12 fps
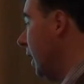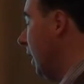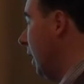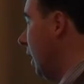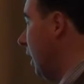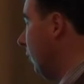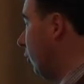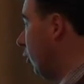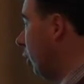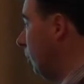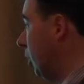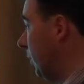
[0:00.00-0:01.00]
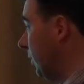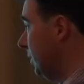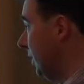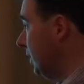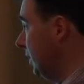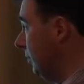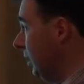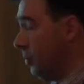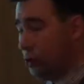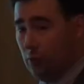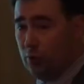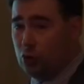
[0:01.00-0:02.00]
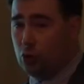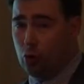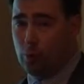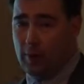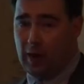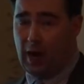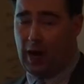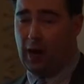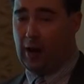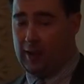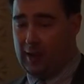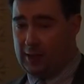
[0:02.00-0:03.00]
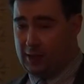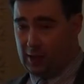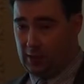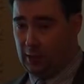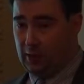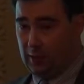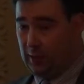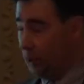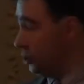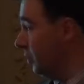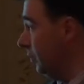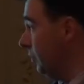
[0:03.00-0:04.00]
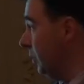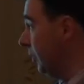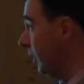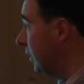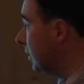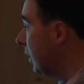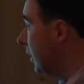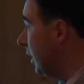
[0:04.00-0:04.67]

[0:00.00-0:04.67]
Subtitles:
For all purposes, the members of each group are identical in each given period,